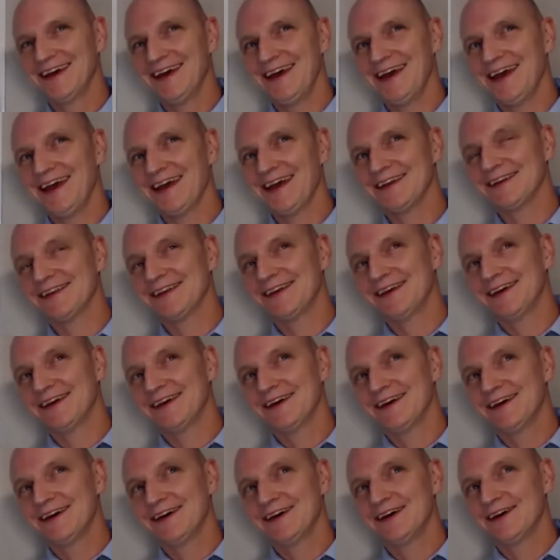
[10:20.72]
And
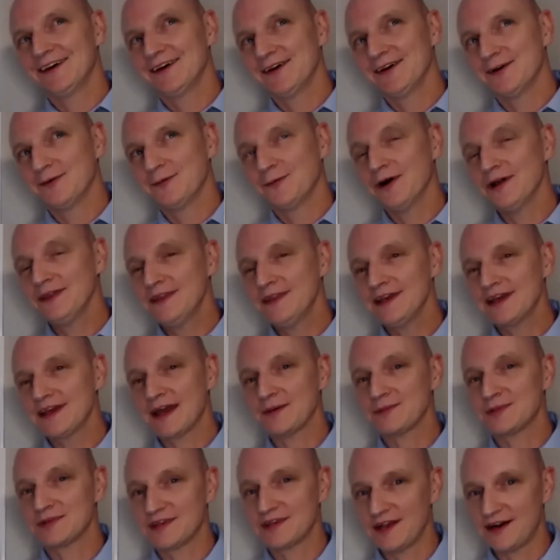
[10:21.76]
one thing
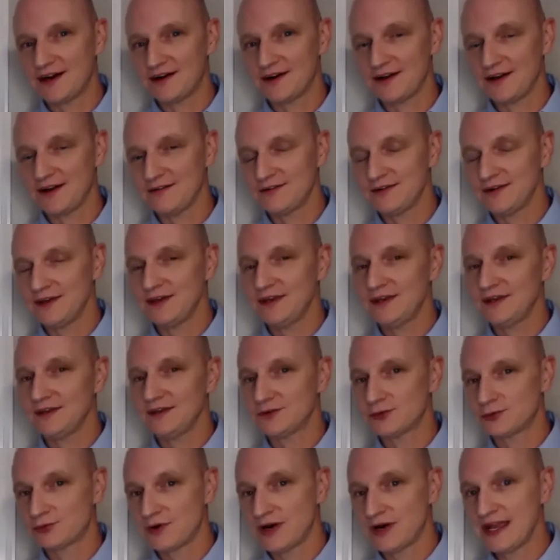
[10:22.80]
I'm scared of
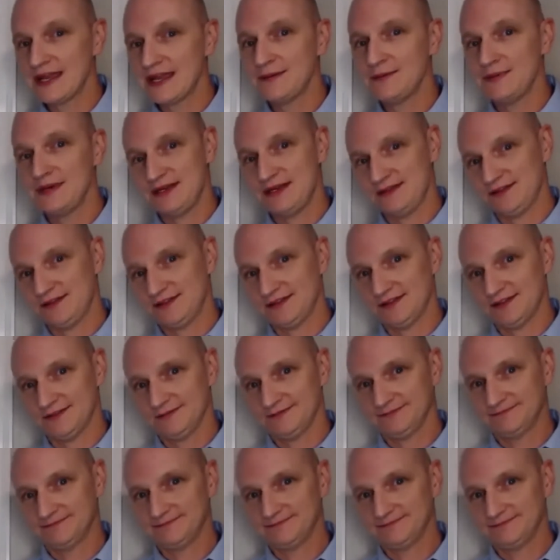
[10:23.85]
is rabies.